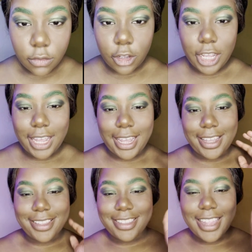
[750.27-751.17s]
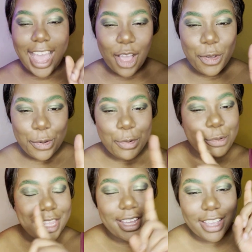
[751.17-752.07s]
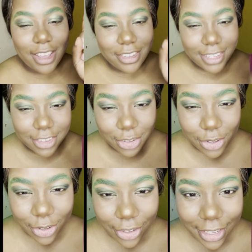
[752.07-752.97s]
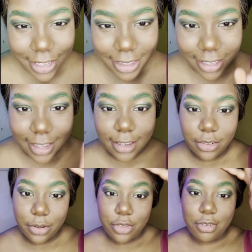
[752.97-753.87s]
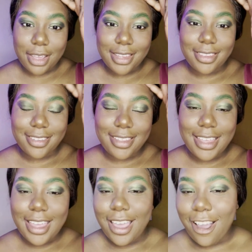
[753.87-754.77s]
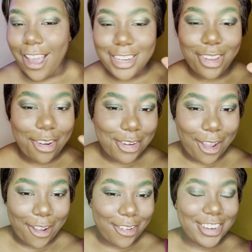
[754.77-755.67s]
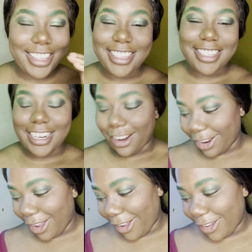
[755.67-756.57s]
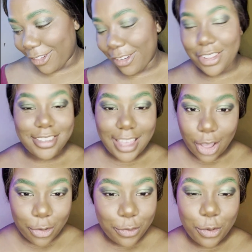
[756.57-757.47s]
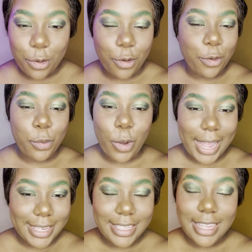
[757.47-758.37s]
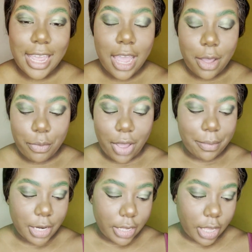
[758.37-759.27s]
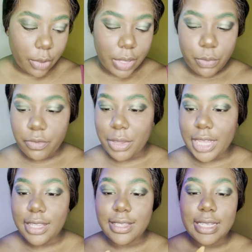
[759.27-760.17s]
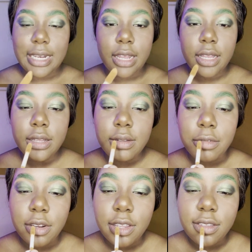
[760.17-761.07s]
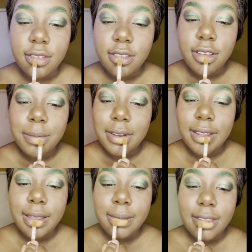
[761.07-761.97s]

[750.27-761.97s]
Okay, now we are going to do the TikTok trend. I don't know, this is gonna go south or west, but I'm gonna go in with my concealer. I'm gonna conceal my lips.